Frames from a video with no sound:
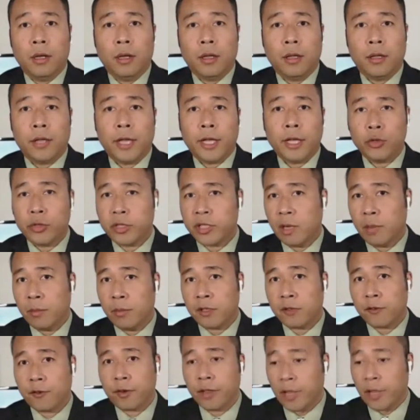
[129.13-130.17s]
Thank you,
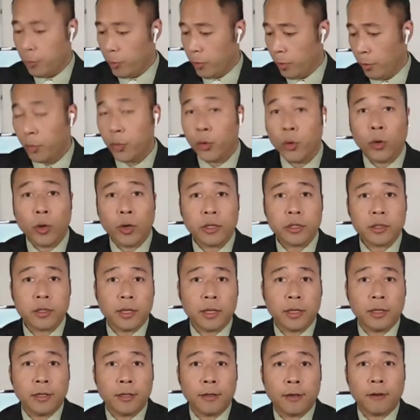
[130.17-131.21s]
Thomas, for that report
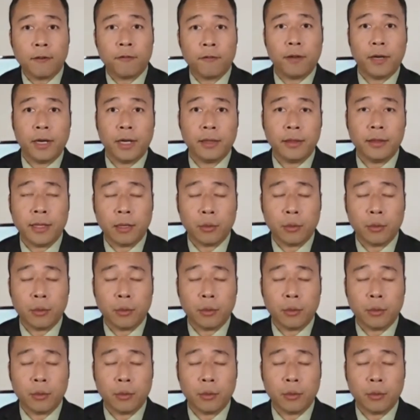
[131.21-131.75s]
and clarifying